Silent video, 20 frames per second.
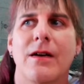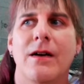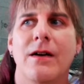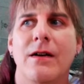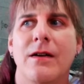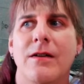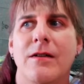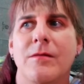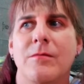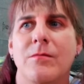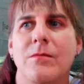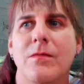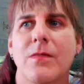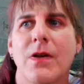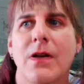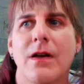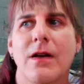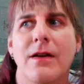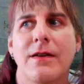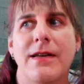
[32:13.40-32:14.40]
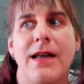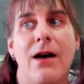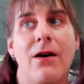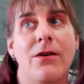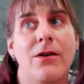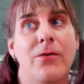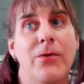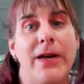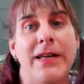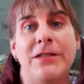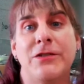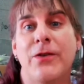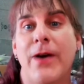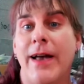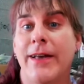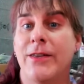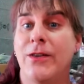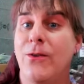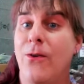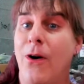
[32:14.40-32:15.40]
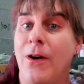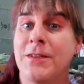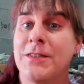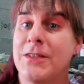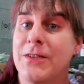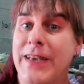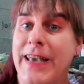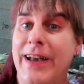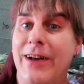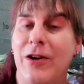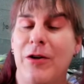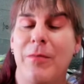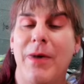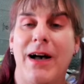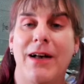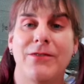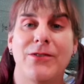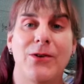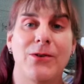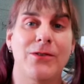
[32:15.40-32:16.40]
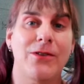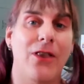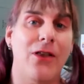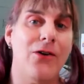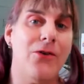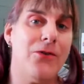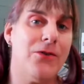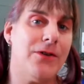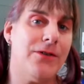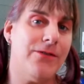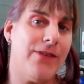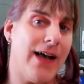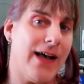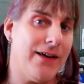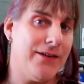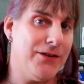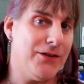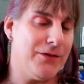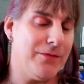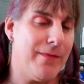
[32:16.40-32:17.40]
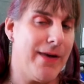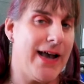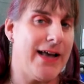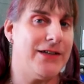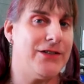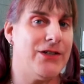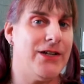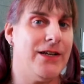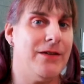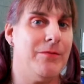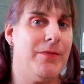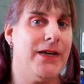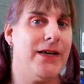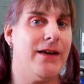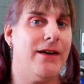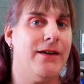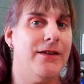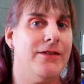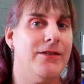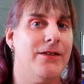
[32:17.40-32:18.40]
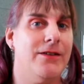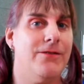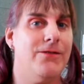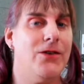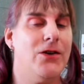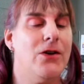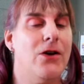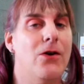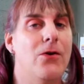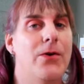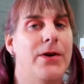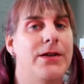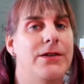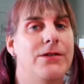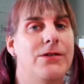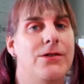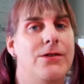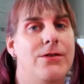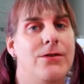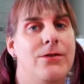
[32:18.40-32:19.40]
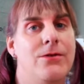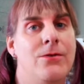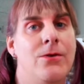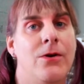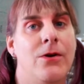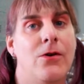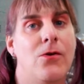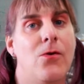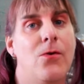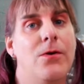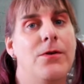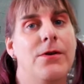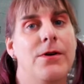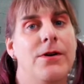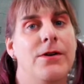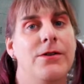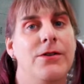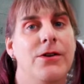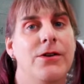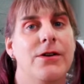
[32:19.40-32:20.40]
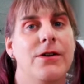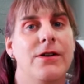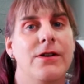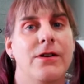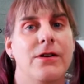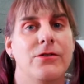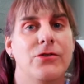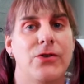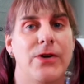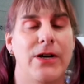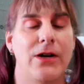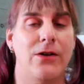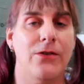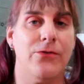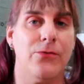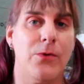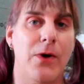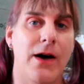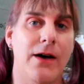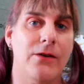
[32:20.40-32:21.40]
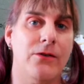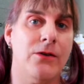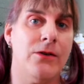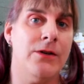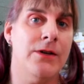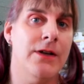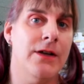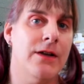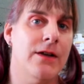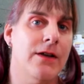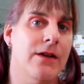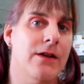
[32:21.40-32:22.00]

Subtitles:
Now on a racetrack, you also care about those lower values matching, because if you go into a corner, you're going to trail throttle